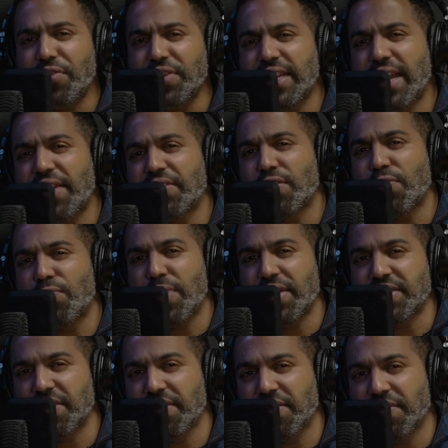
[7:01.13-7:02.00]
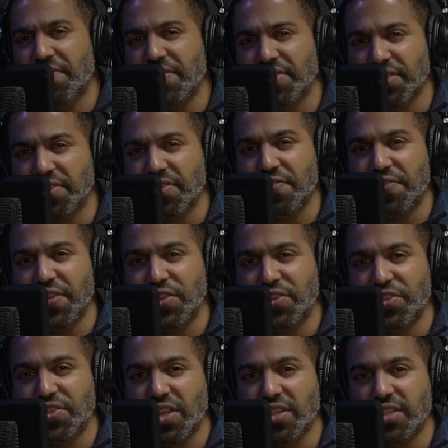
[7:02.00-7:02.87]
Rounding out the rest of the physical
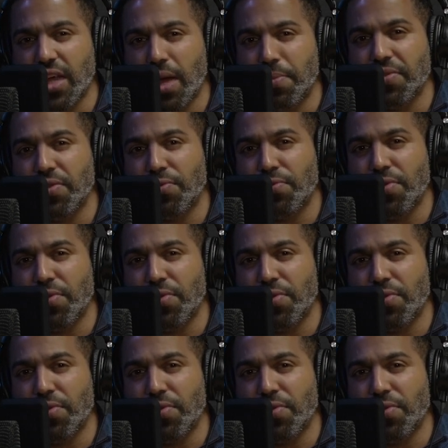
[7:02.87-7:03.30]
features on top